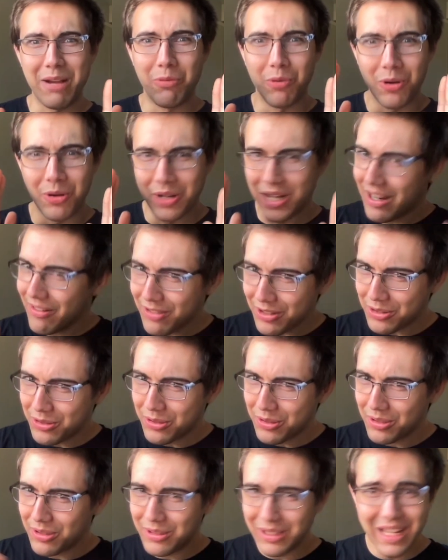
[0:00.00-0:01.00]
They were never
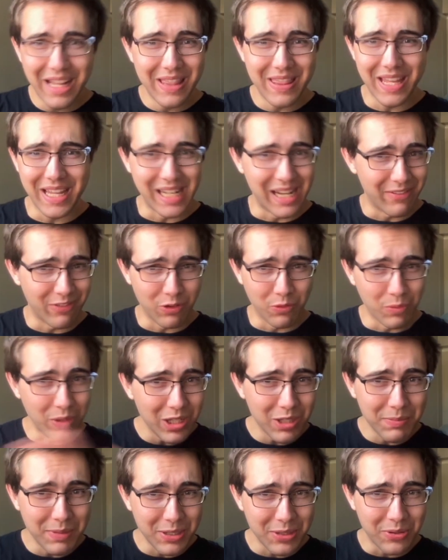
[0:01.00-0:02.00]
cool. They never
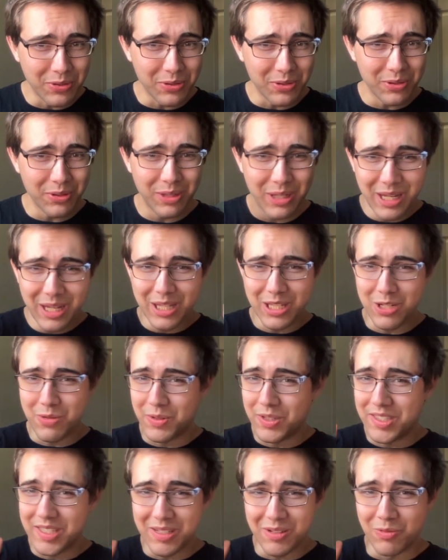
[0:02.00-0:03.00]
will be cool.
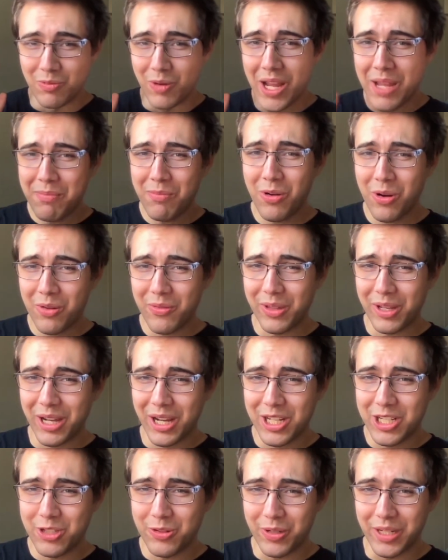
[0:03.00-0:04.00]
You would see way more of
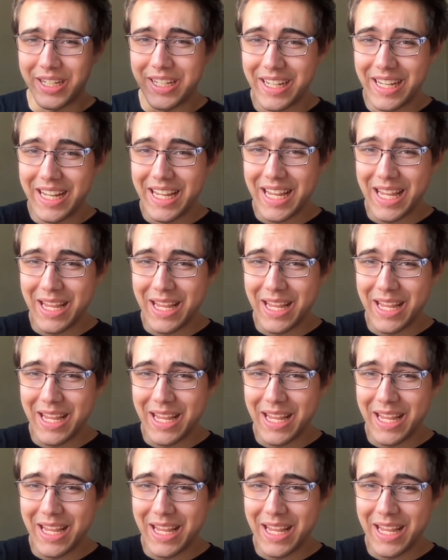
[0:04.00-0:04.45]
the country